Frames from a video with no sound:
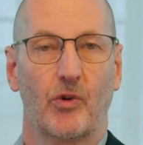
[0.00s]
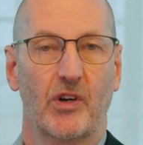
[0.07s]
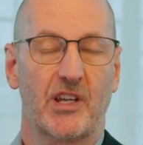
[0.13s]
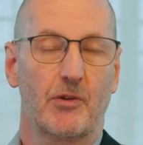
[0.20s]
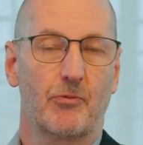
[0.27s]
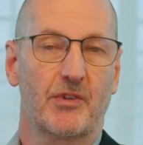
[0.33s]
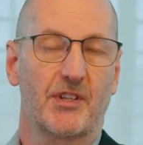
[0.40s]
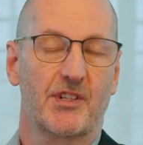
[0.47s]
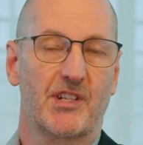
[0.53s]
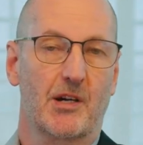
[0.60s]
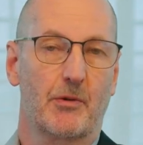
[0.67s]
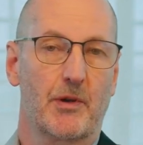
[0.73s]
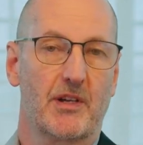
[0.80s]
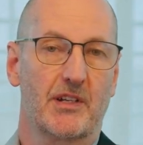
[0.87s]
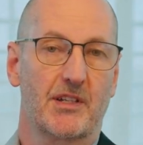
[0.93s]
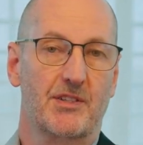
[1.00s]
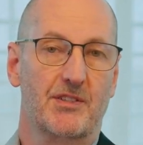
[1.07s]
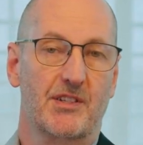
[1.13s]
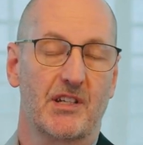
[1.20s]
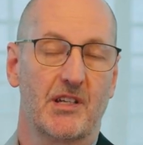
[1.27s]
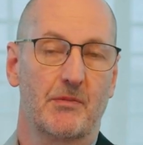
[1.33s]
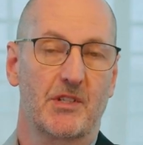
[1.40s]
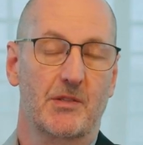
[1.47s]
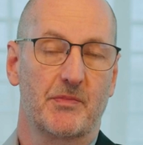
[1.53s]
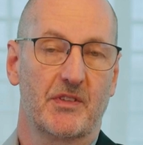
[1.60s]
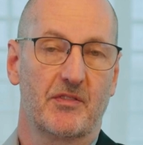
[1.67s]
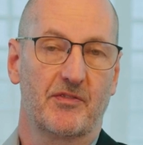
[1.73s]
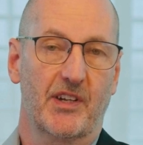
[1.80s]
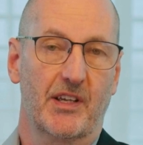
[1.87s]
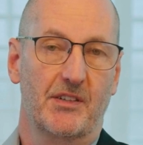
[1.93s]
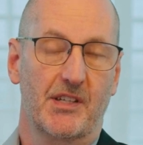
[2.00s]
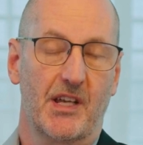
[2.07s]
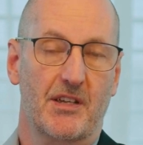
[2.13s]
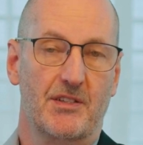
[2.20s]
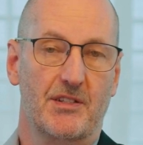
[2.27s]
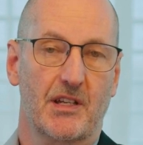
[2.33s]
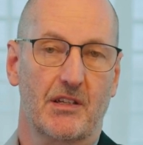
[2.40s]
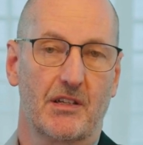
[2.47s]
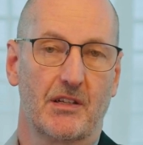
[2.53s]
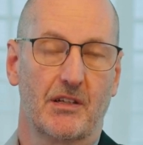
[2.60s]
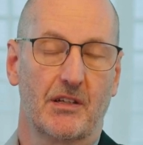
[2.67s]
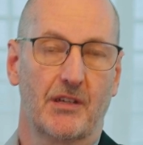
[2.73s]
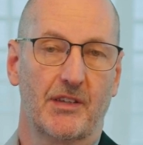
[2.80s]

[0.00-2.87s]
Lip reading: Working with the WNS team has been fantastic.